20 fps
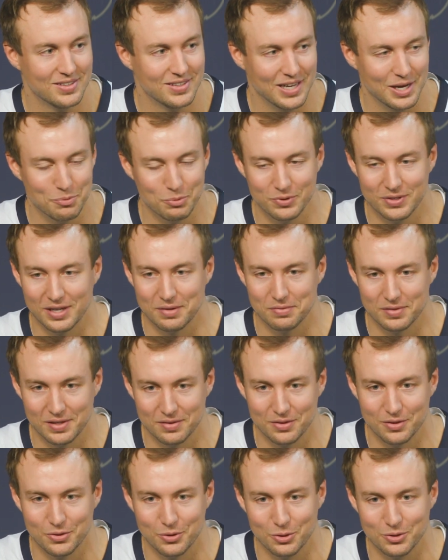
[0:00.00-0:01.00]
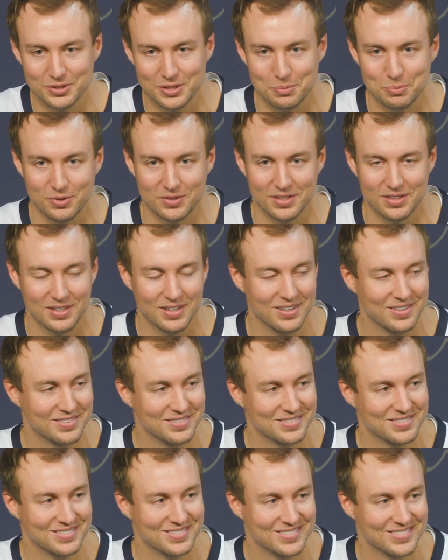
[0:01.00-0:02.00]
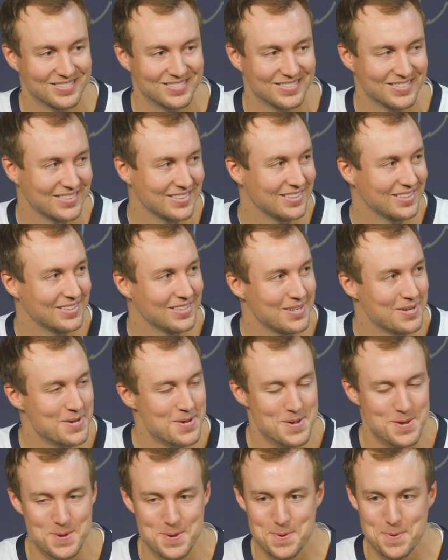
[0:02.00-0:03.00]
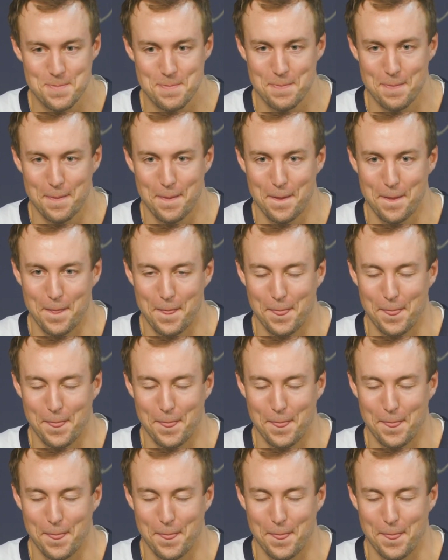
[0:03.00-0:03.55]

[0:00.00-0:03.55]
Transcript: yeah, we'll definitely have to throw something on the line. Last questions?